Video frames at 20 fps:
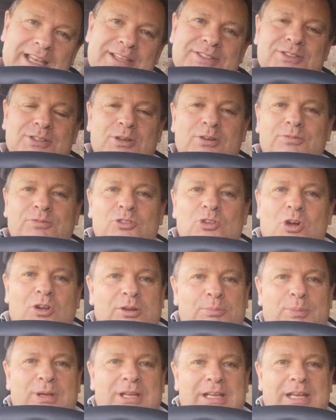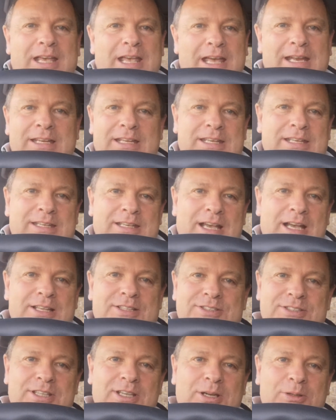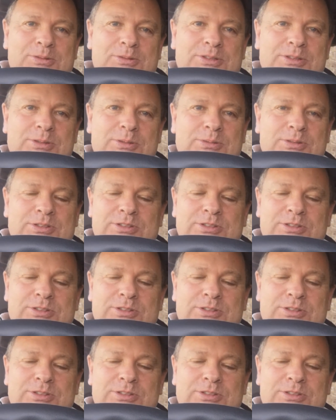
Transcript: as of not emitting any CO2.